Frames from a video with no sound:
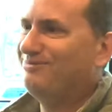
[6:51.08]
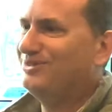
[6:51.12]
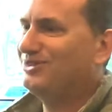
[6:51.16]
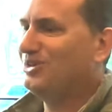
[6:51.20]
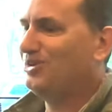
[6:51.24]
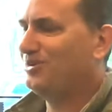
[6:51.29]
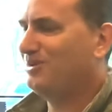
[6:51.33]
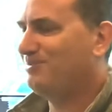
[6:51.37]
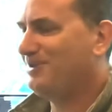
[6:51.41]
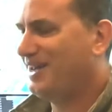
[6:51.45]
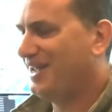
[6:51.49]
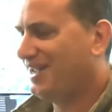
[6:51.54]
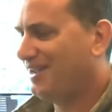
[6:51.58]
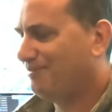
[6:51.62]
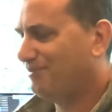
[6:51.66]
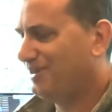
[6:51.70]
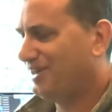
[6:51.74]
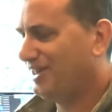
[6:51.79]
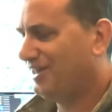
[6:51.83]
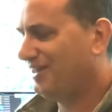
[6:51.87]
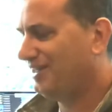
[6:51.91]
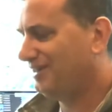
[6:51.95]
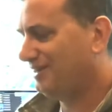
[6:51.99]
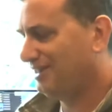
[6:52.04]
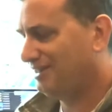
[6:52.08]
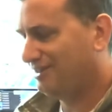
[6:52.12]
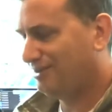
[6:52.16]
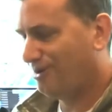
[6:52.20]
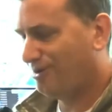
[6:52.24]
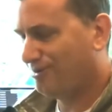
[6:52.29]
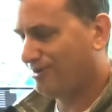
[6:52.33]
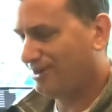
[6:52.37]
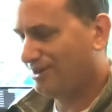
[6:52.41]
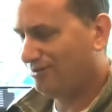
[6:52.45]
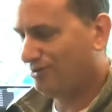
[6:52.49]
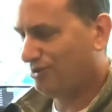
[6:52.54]
Sony bag, but they
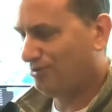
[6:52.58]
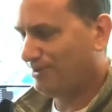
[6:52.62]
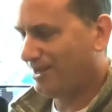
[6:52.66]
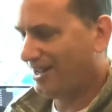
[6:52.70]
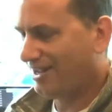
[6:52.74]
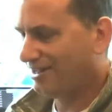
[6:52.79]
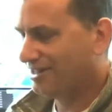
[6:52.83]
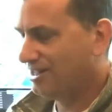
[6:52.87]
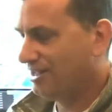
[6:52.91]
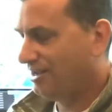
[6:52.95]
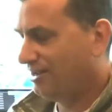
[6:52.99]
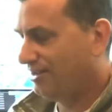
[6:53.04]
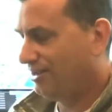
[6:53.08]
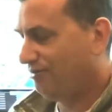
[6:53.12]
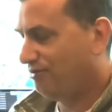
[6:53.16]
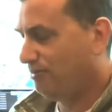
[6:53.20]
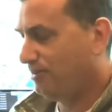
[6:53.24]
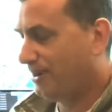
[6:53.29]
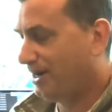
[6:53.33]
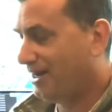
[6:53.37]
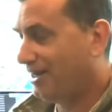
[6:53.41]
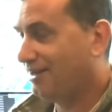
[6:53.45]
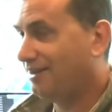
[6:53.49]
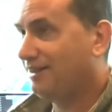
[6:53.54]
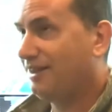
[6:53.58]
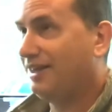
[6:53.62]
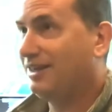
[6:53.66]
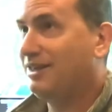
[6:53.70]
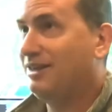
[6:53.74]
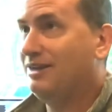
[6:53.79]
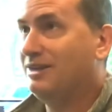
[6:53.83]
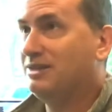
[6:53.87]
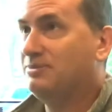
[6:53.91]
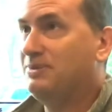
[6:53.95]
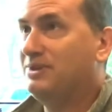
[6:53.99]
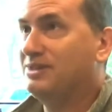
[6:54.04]
don't give you a bag. If you buy like
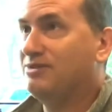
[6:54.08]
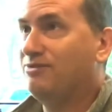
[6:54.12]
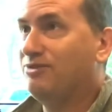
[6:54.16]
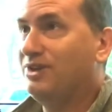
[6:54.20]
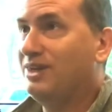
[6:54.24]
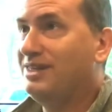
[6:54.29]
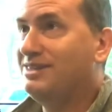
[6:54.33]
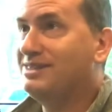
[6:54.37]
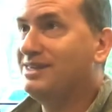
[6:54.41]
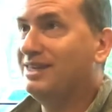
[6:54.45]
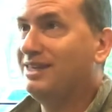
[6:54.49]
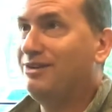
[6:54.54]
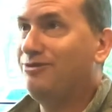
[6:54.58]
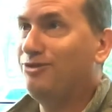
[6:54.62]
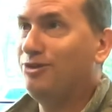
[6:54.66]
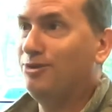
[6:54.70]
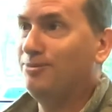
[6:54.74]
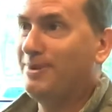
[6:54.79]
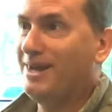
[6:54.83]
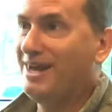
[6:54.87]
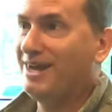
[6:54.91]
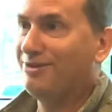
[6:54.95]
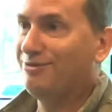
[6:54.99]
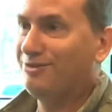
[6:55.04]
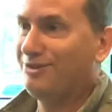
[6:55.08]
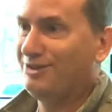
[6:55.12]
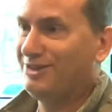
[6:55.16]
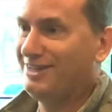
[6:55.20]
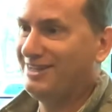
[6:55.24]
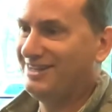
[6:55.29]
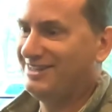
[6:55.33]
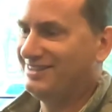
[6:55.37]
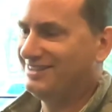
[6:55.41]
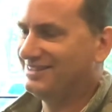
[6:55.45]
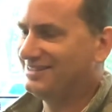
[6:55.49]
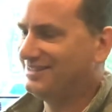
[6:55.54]
an expensive lens, they give you a bag for the
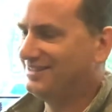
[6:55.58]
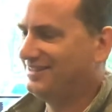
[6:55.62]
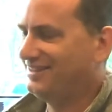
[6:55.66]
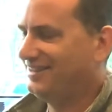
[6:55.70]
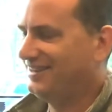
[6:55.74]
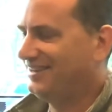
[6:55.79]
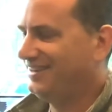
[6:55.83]
lens.